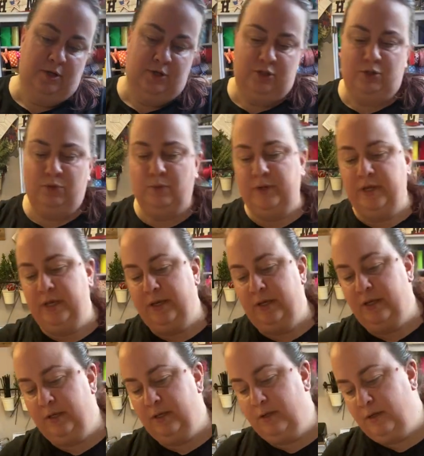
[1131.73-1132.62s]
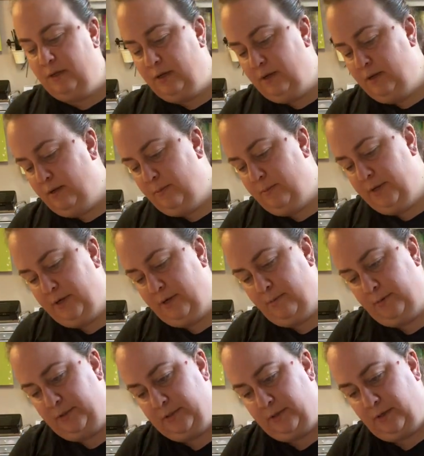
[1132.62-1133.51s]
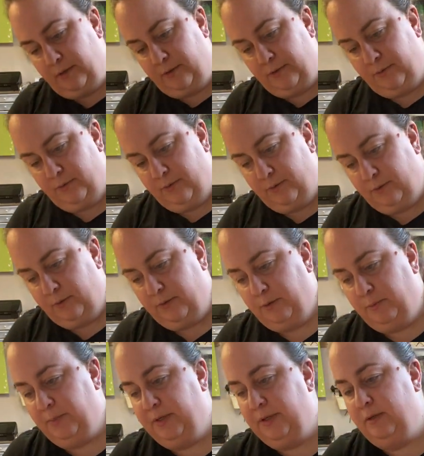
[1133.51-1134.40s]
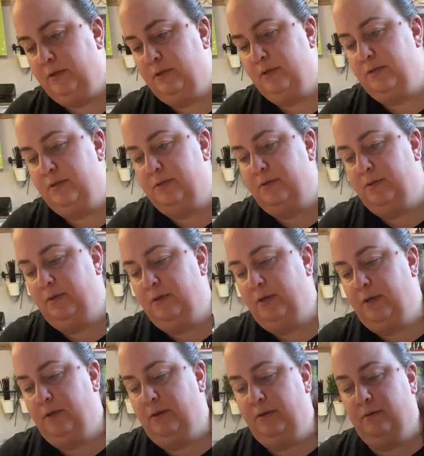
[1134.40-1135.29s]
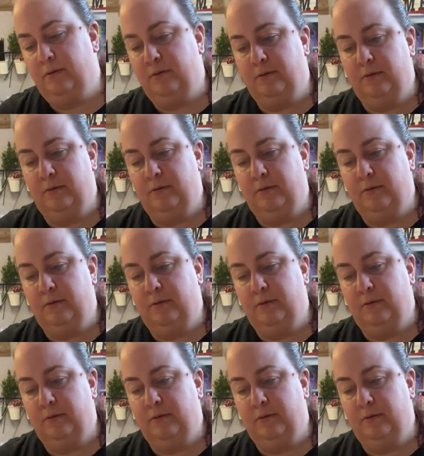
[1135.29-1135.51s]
So again, here I'm going to talk through a little bit just so that